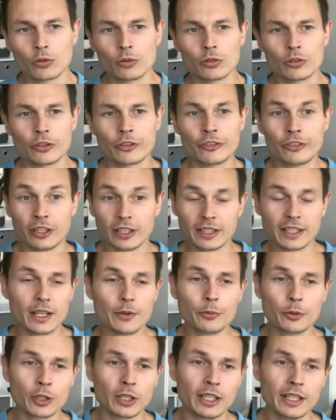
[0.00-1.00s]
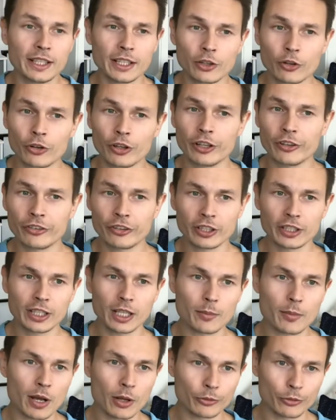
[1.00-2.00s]
significantly increasing the
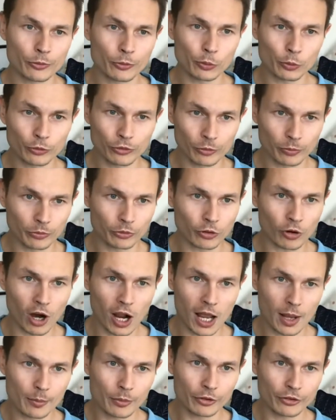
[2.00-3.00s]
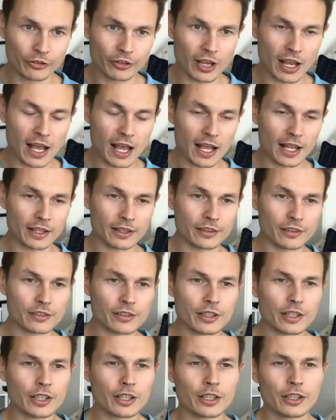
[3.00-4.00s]
amount of unsubscribers and
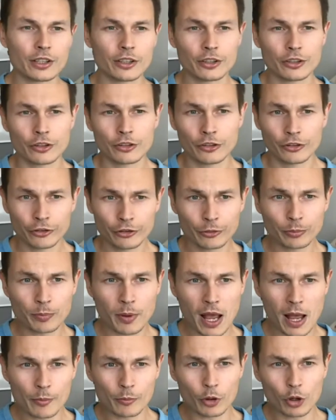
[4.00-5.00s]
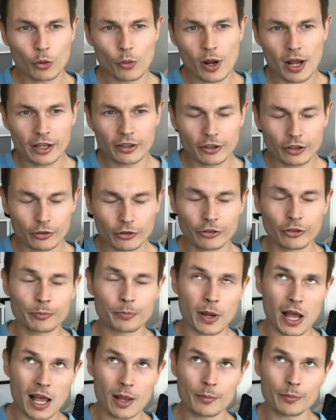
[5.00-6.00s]

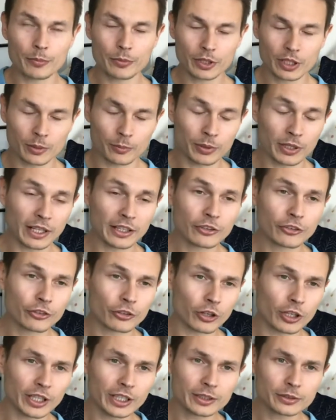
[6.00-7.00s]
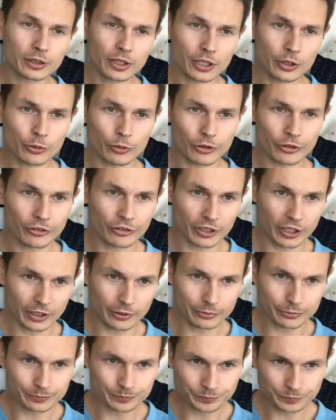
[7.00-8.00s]
spam complaints, that you
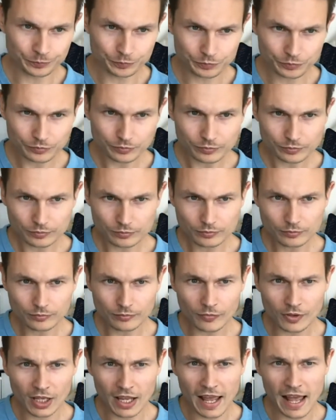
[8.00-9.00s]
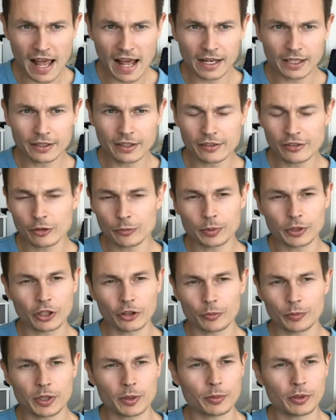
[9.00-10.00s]
receive. And this is because
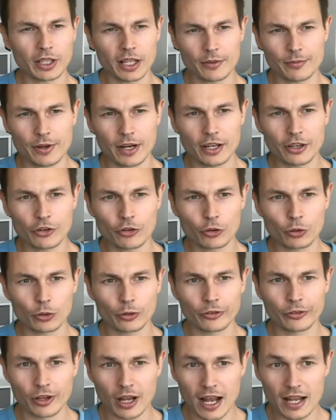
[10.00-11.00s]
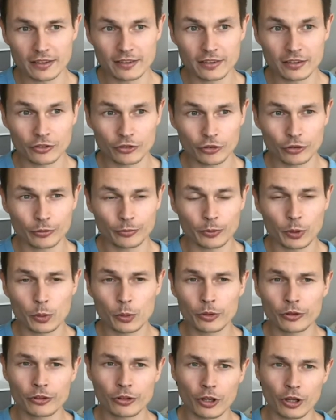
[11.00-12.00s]
people get very short-sighted and just
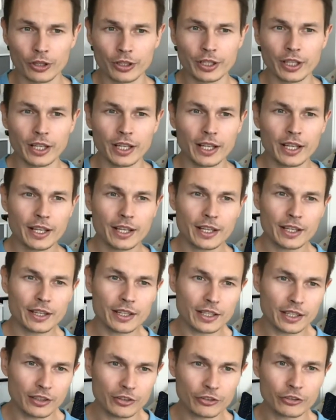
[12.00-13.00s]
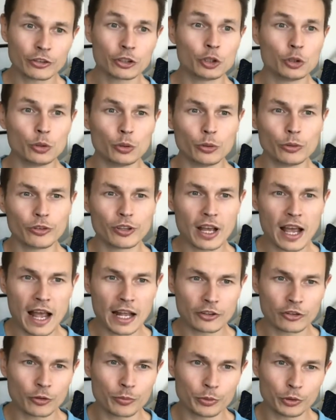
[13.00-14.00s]
focus on the skewed
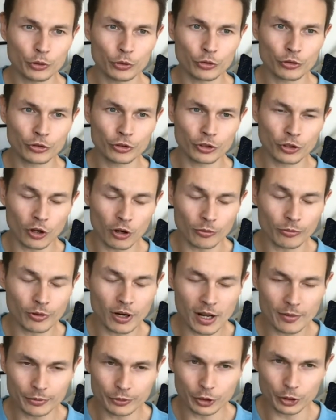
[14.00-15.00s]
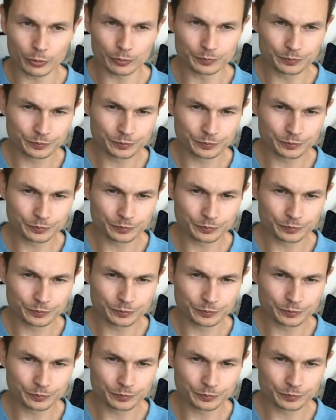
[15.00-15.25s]
attribution of revenue.